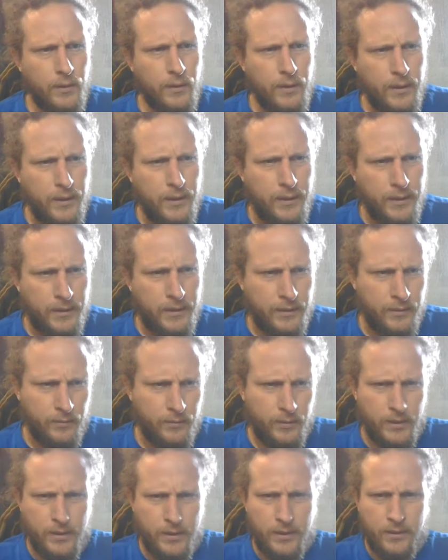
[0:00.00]
and
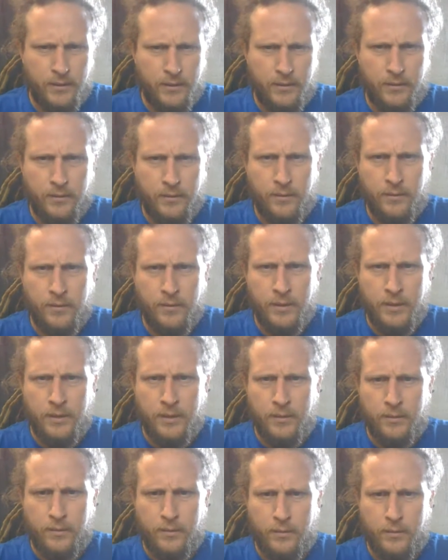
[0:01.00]
we can
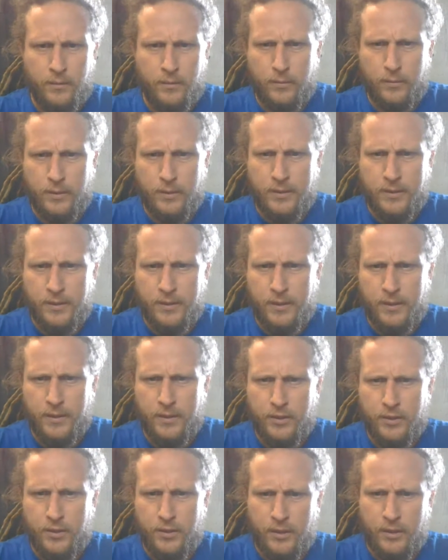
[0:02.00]
do
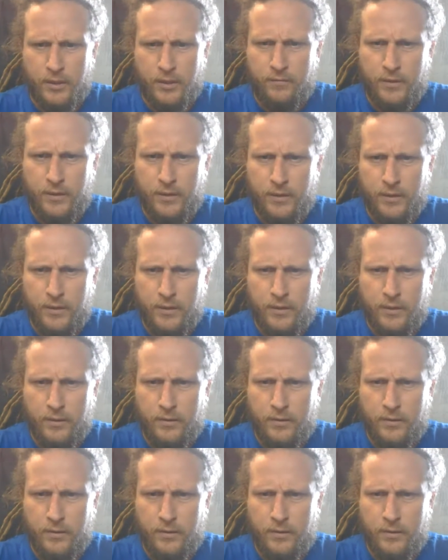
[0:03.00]
SHAV